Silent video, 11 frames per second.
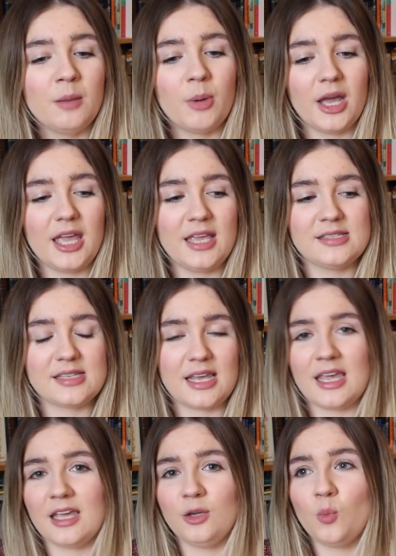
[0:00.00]
But it's
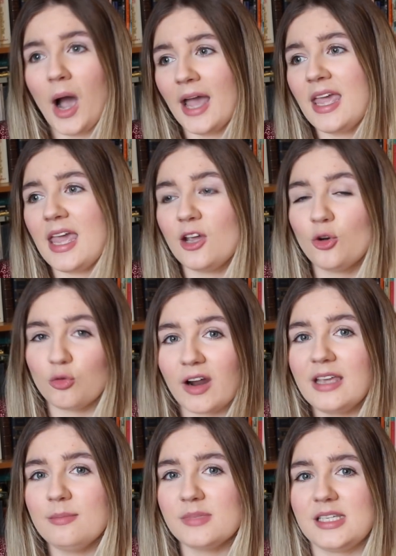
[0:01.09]
a YA
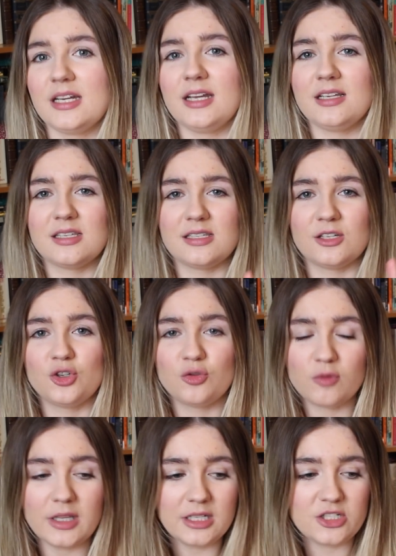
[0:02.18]
crime series, it's a
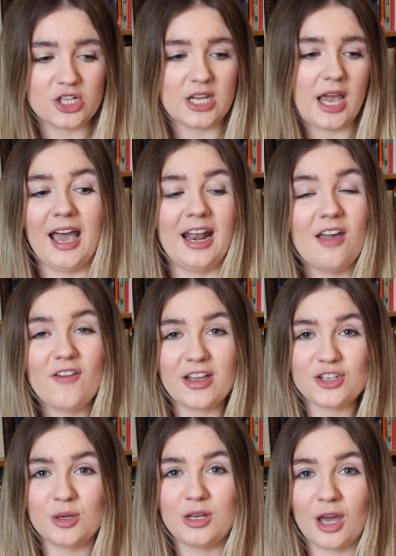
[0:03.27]
trilogy, and I've
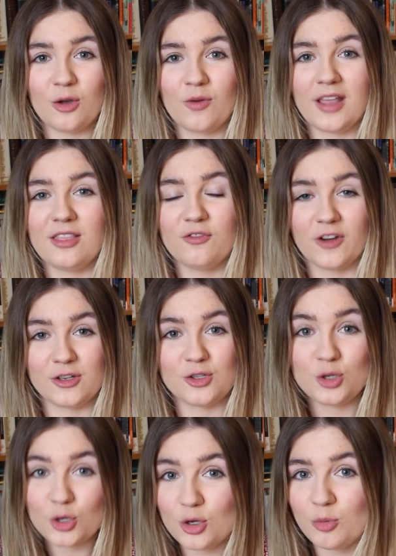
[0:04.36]
actually now read the first
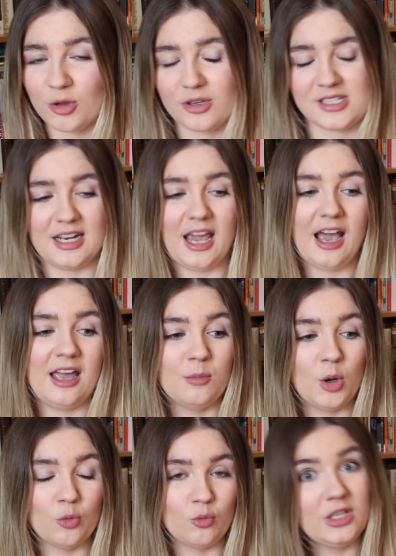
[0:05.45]
two books in it. I am
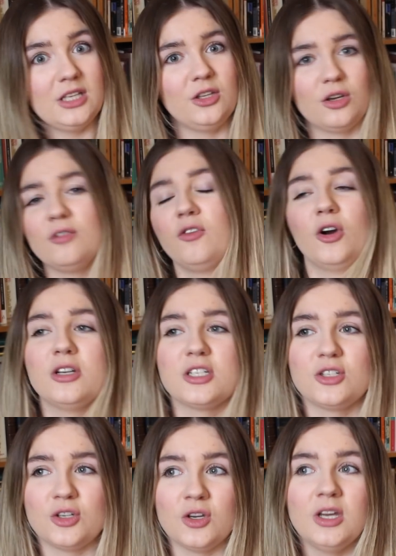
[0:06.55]
really looking forward
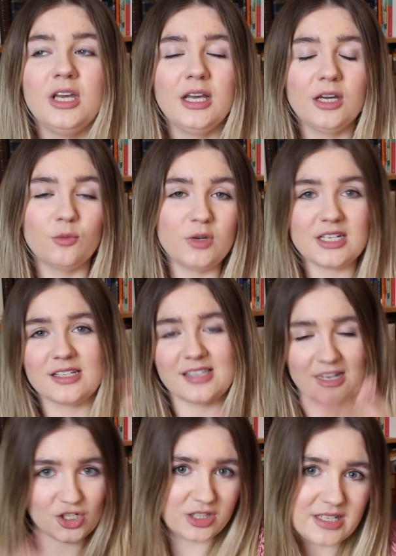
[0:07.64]
to reading
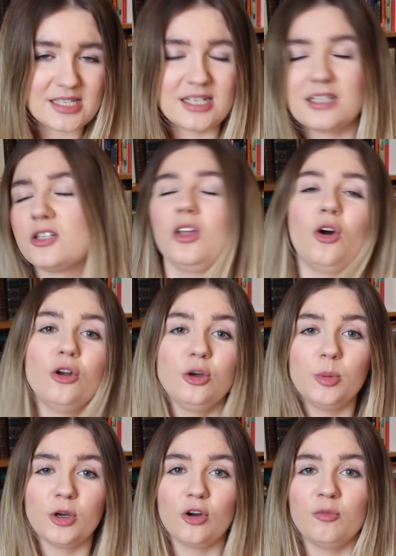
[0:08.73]
slash listening to the
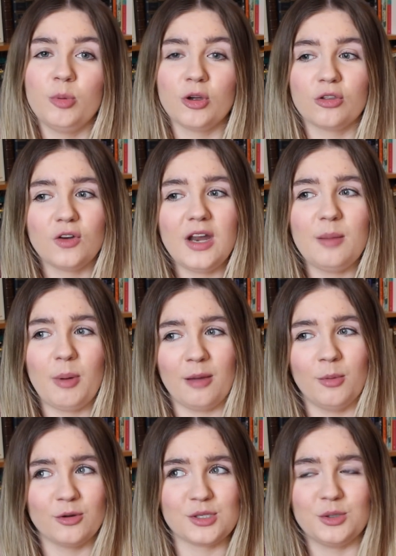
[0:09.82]
audiobook of book three, but
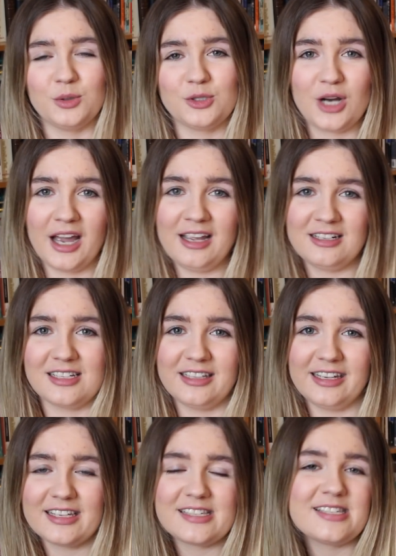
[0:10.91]
I'm also trying to
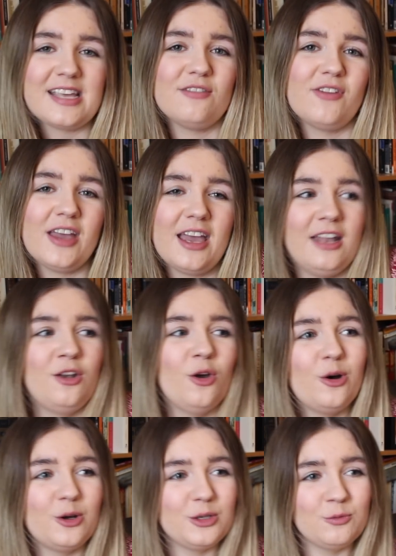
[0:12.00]
like save it and
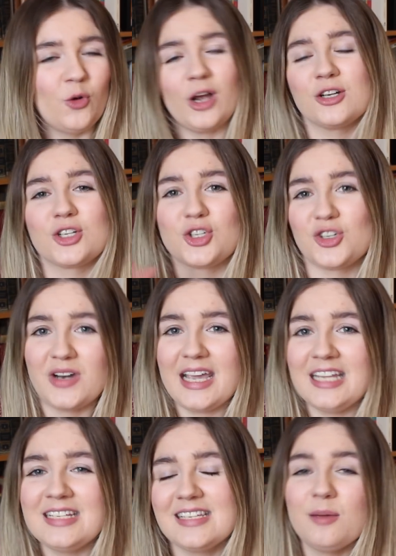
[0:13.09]
not rush straight
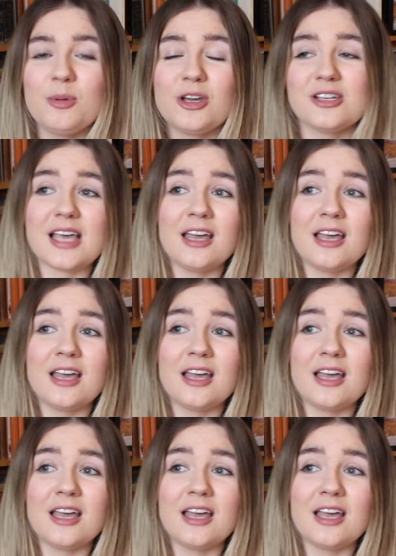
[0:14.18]
into it because